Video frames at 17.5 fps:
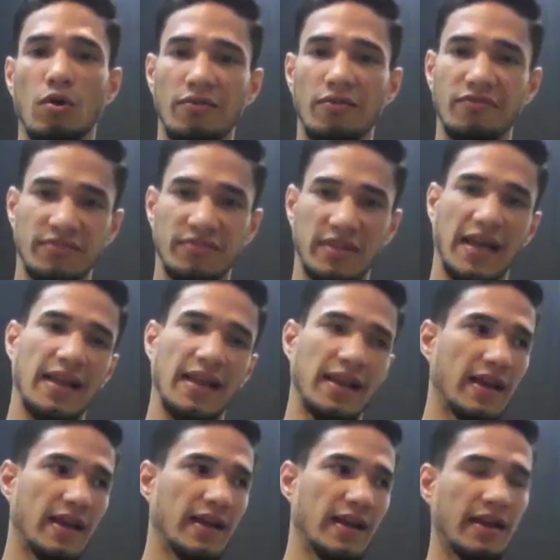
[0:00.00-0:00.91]
of
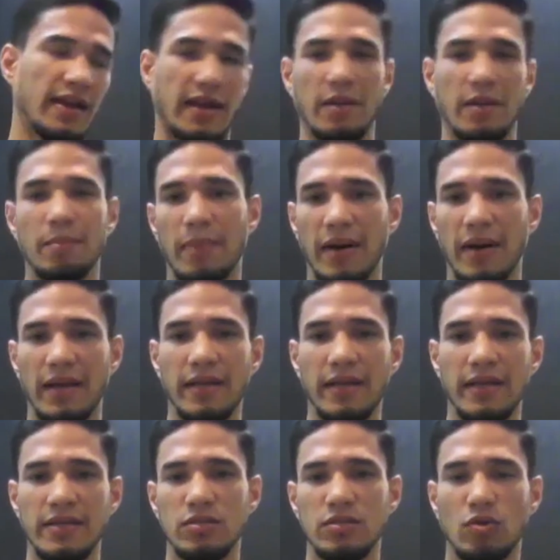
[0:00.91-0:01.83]
Thailand and
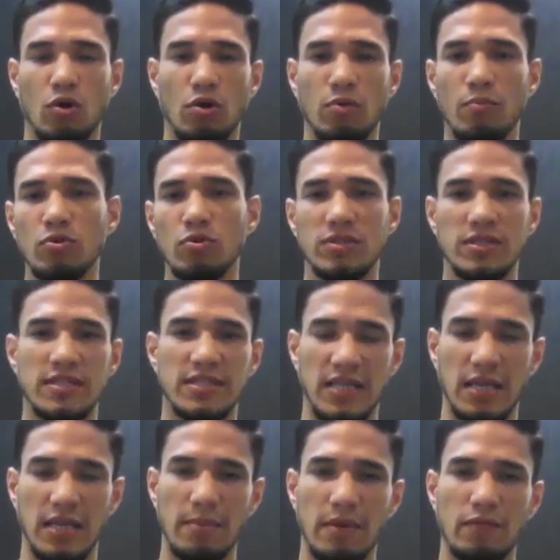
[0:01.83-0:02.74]
Bali is almost the
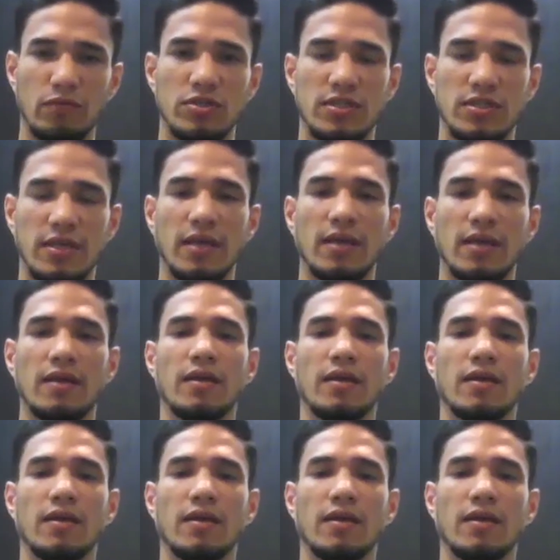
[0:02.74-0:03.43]
same, I would say.